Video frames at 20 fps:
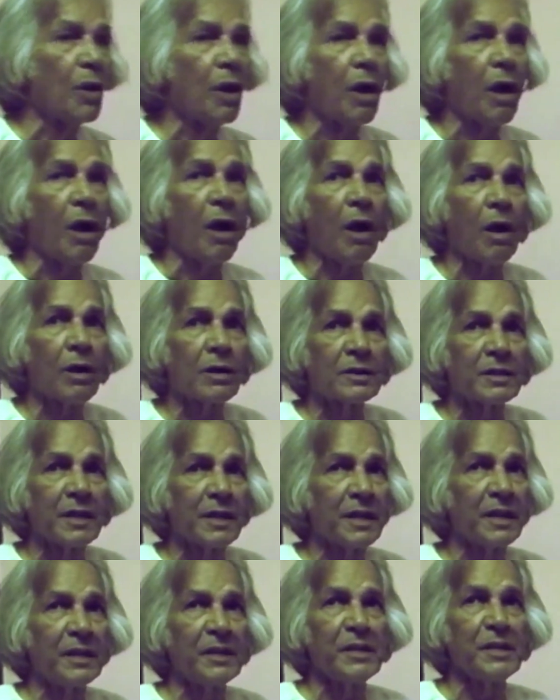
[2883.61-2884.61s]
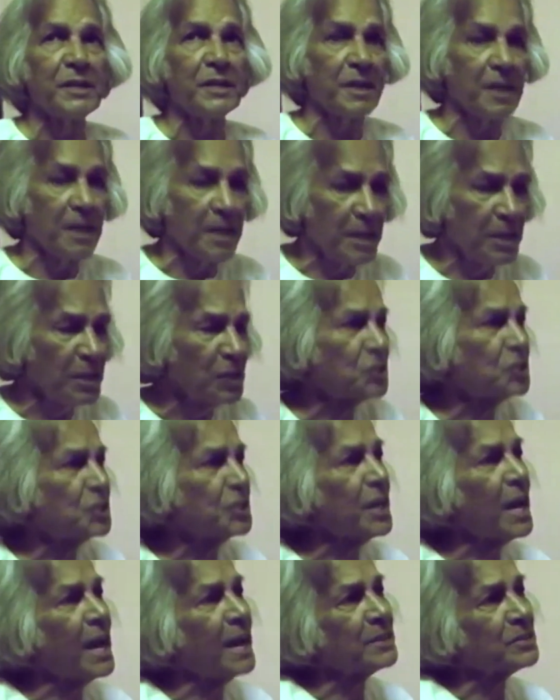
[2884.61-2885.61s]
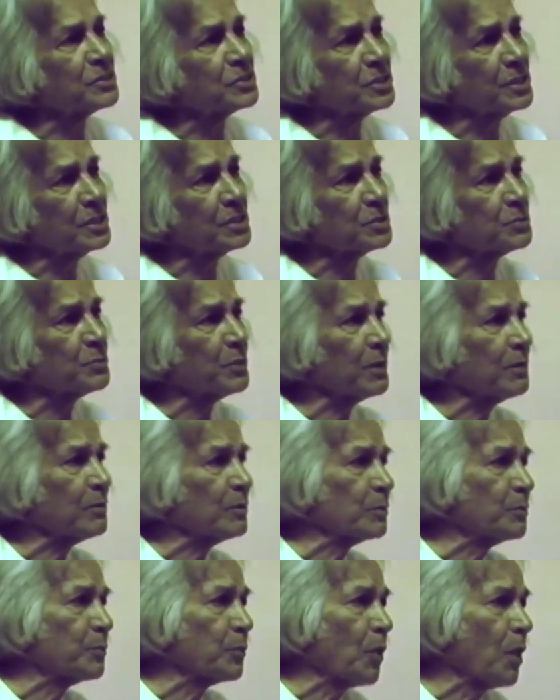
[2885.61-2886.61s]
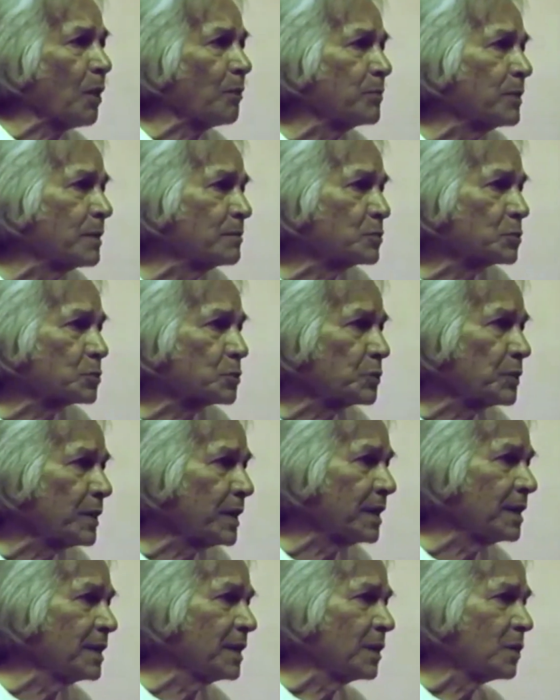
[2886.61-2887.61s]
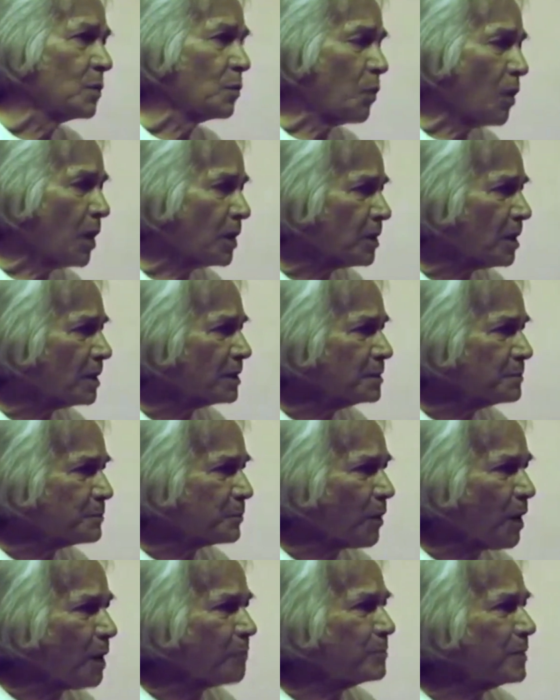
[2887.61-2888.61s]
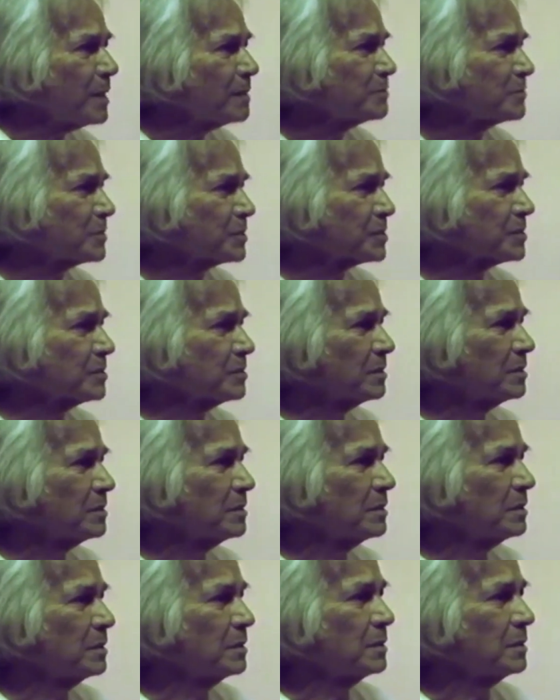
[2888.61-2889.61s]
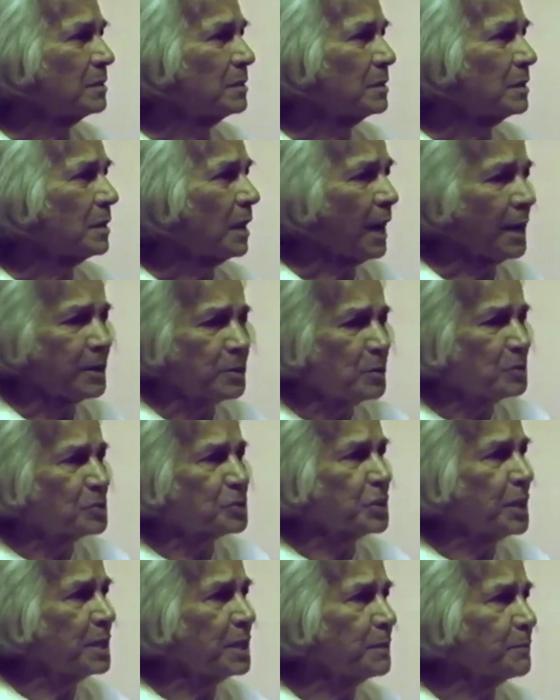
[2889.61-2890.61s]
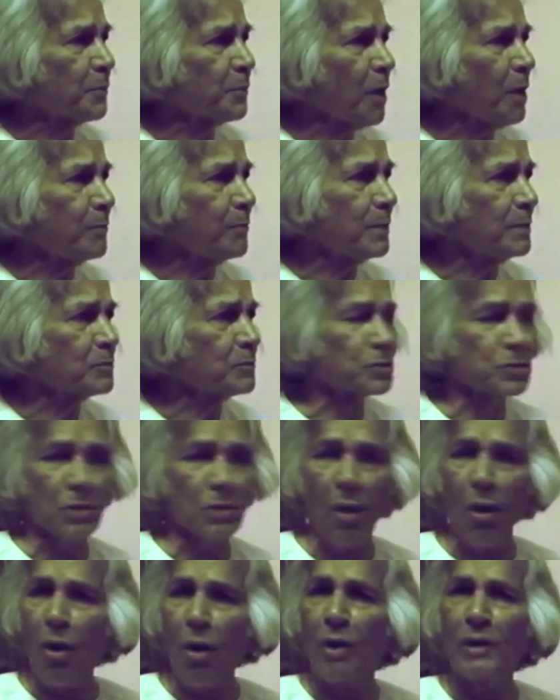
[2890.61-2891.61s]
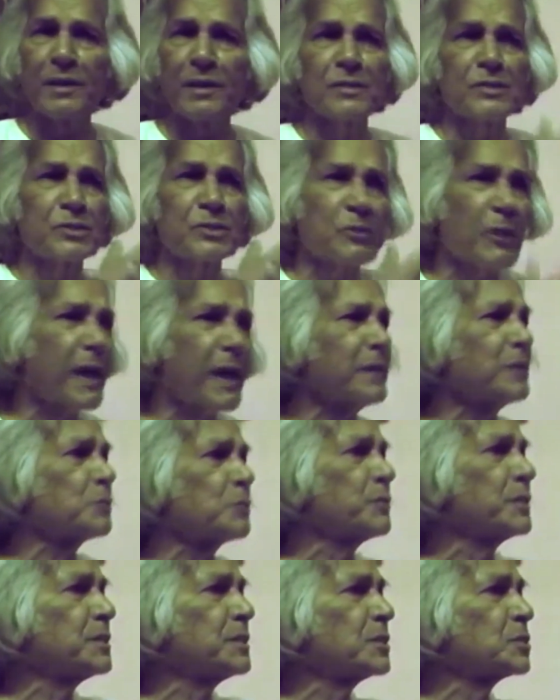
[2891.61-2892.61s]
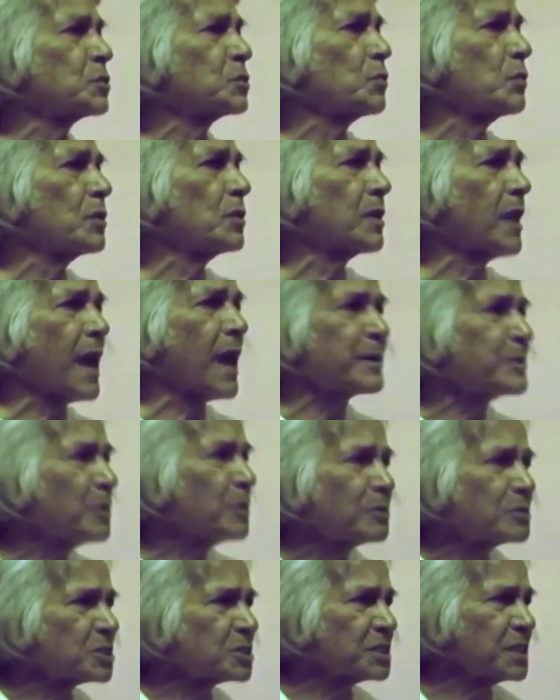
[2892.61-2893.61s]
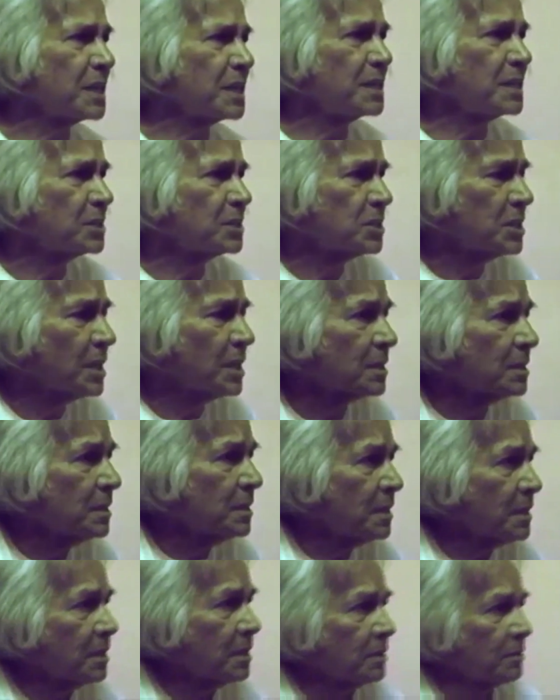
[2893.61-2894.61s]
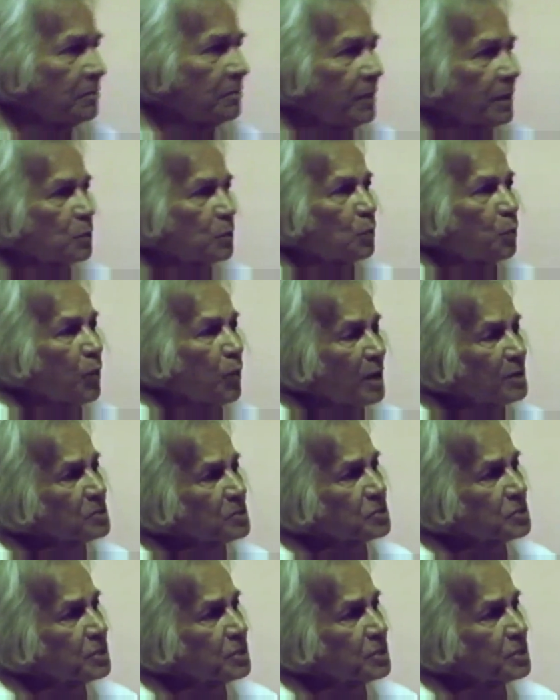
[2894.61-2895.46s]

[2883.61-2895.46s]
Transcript: So, are there any easy answers for our problems today? What are the problems? I don't see any problems. All is right with this world. I don't see anything. When